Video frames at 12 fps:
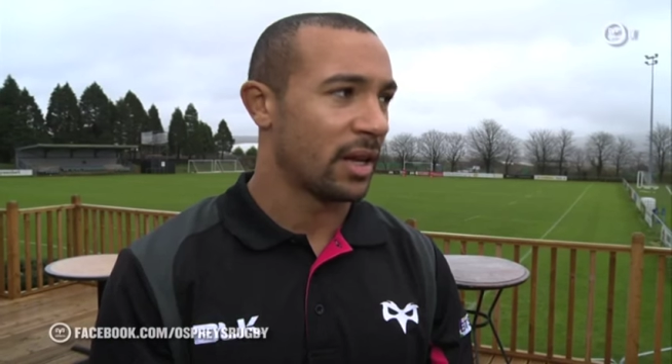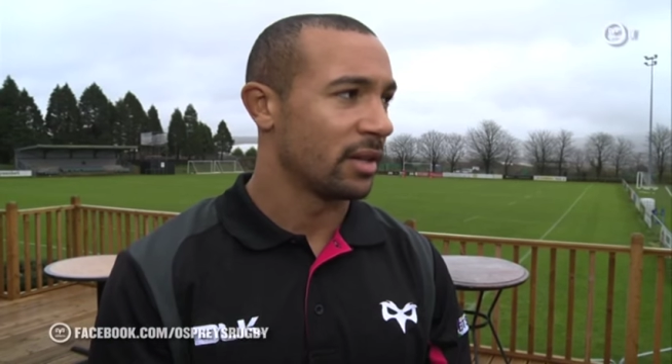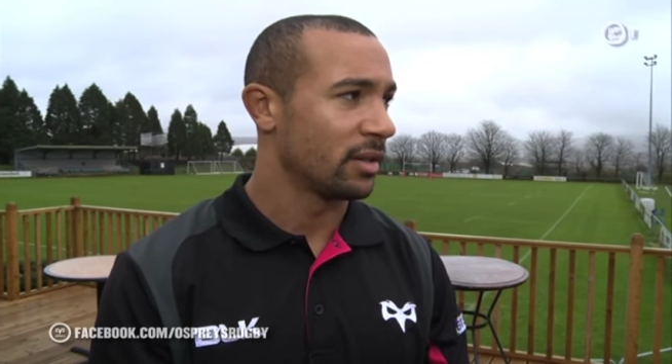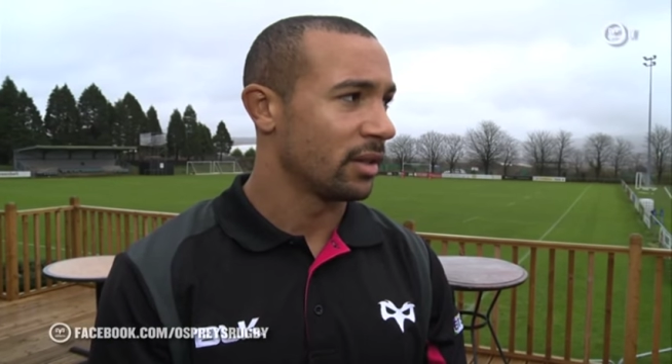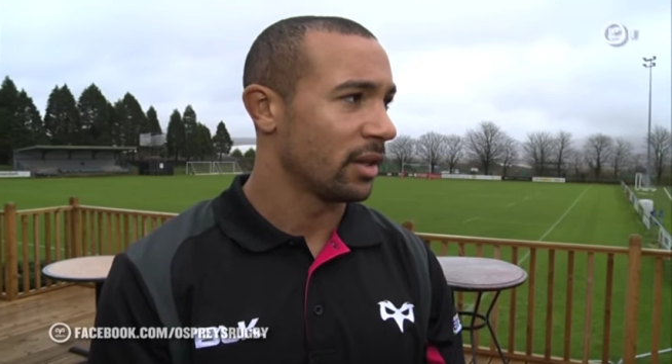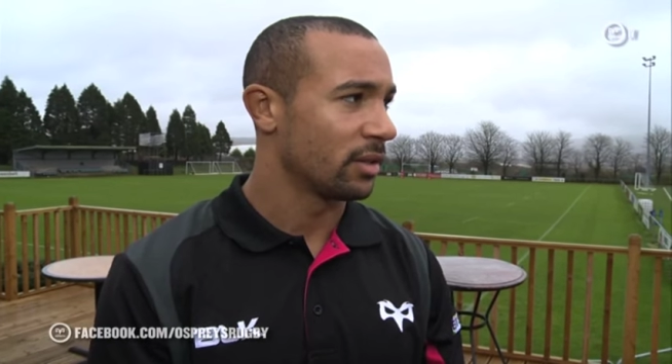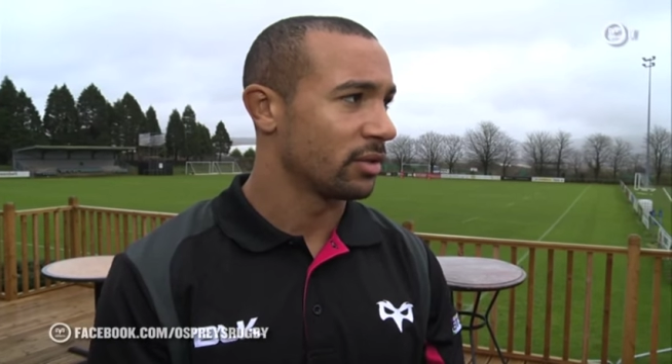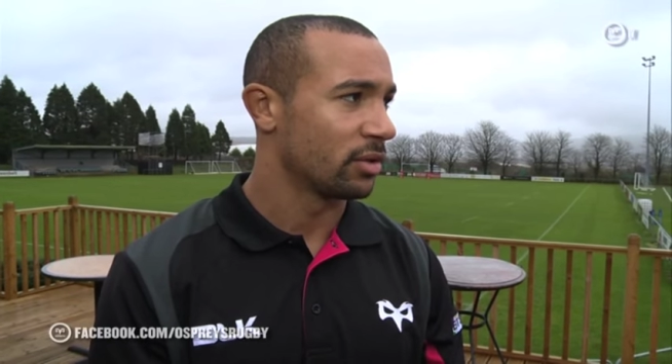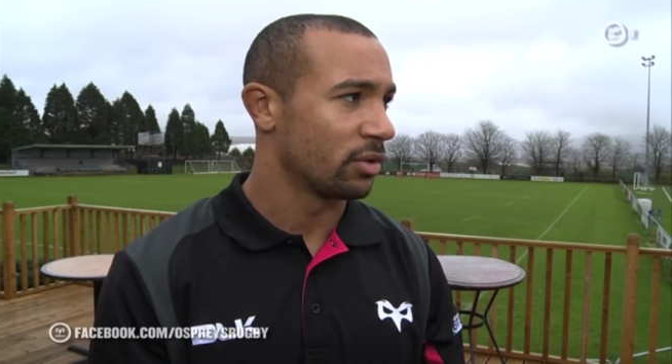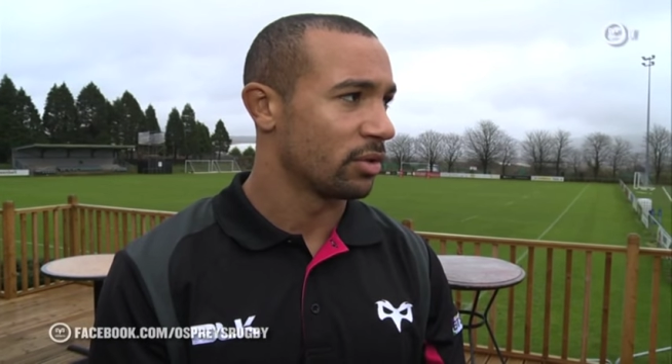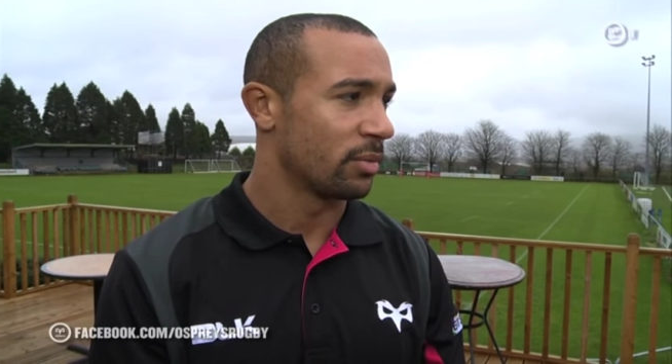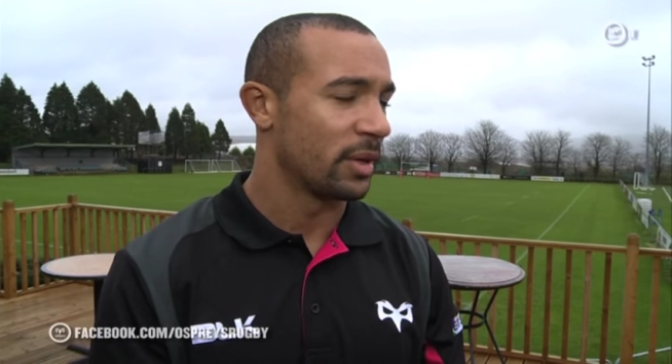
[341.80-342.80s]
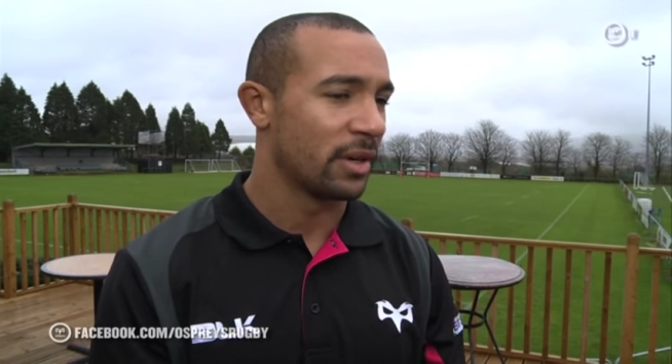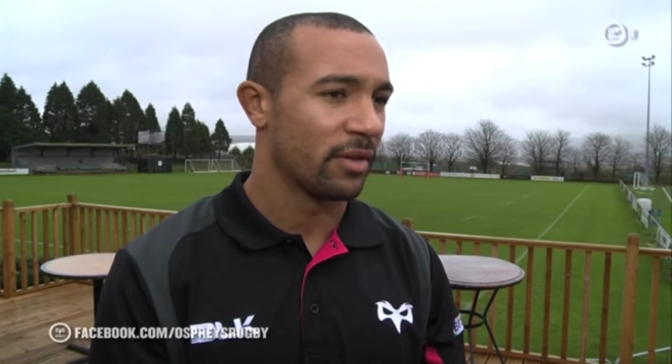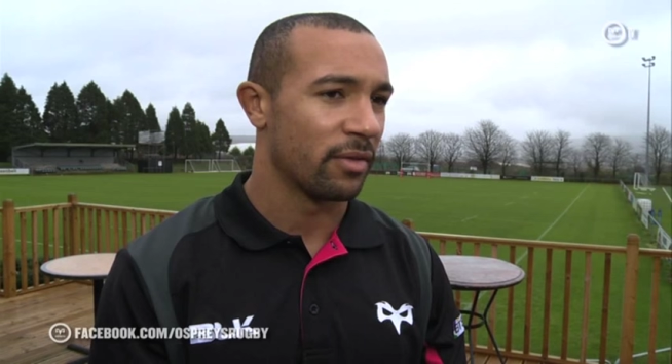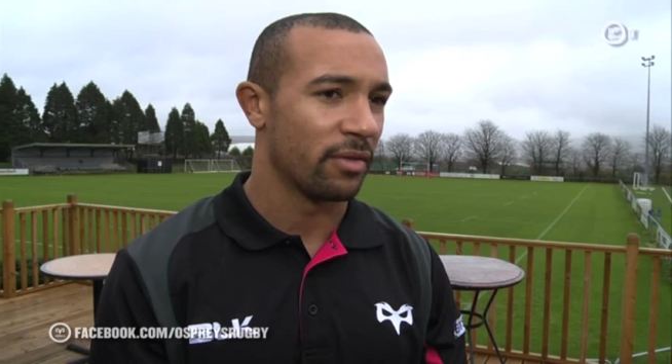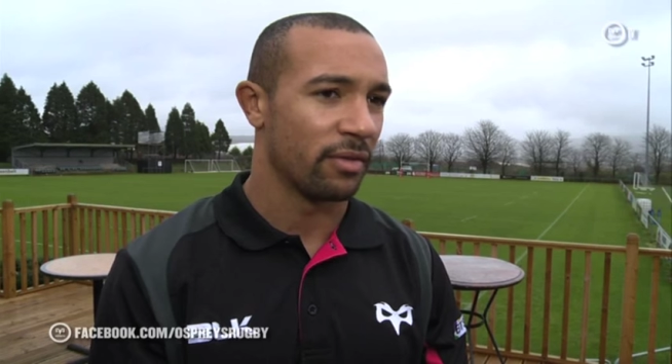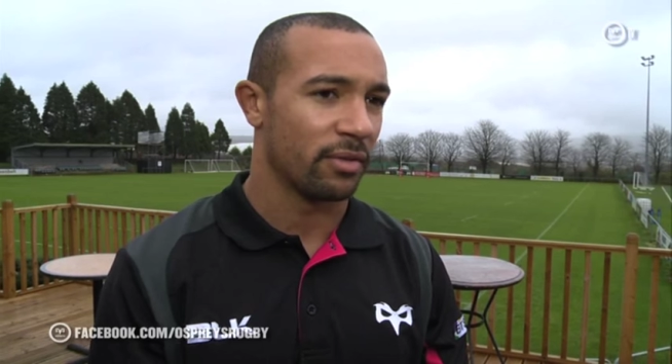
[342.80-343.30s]
and, and social media
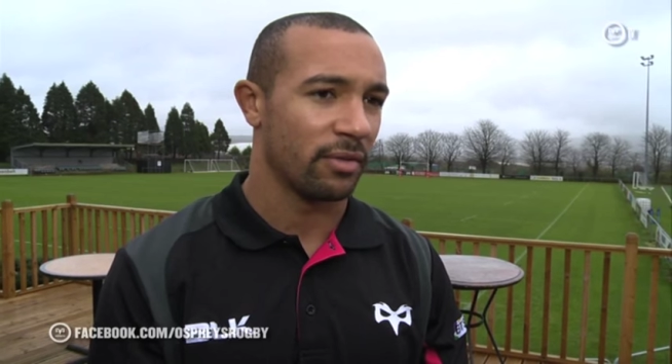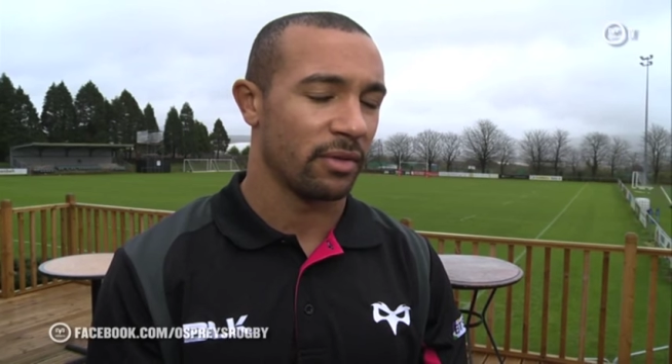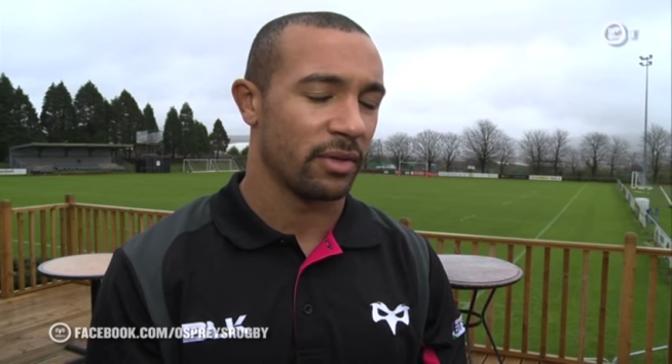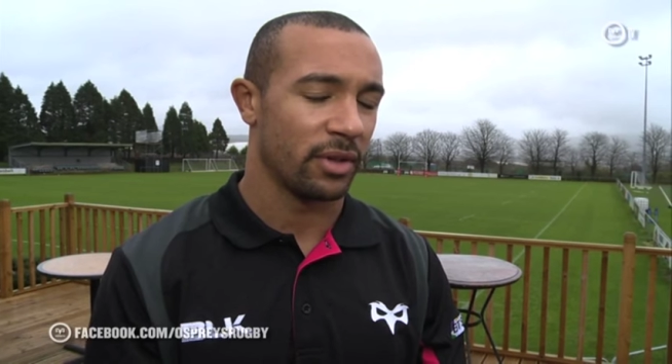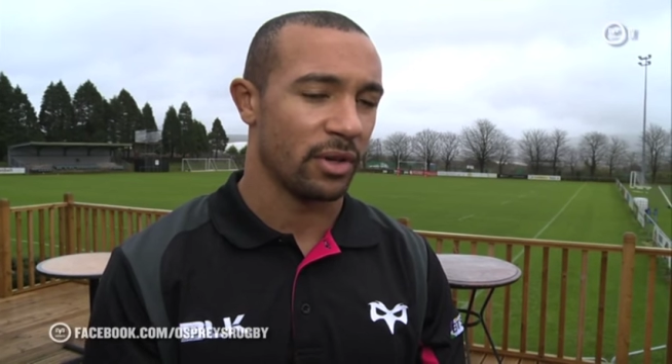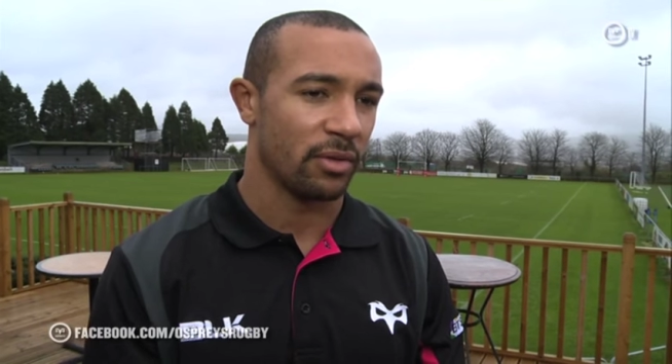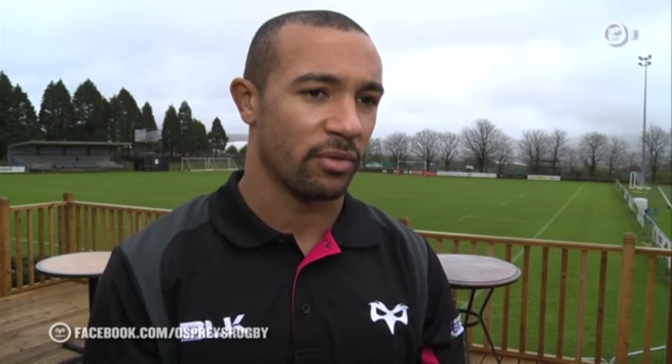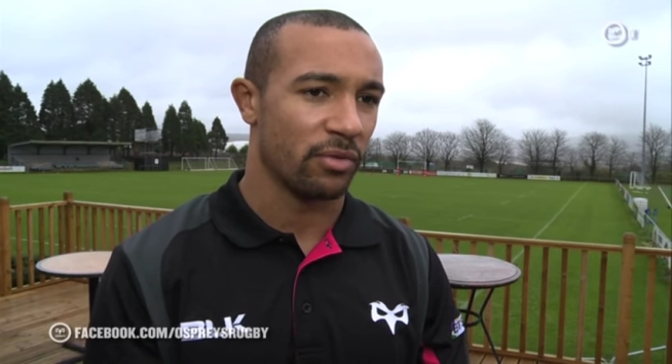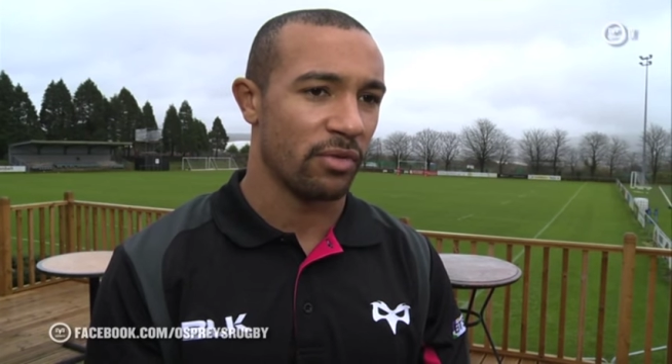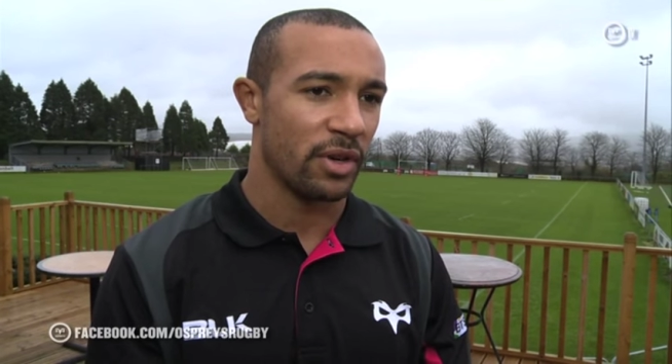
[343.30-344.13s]
have you know